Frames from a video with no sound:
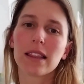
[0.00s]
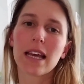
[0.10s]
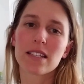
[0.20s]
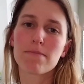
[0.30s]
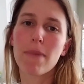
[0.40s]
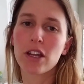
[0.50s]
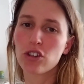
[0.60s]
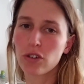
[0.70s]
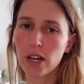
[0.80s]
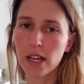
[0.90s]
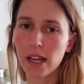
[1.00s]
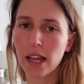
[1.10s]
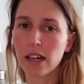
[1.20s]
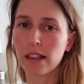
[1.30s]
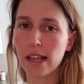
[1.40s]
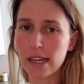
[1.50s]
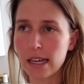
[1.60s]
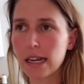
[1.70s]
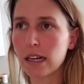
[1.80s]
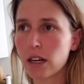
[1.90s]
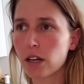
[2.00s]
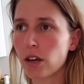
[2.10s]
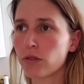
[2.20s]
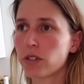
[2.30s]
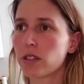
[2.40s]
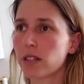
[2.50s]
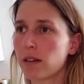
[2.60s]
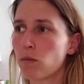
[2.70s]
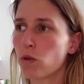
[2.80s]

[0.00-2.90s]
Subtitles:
less measuring and like getting into ketosis,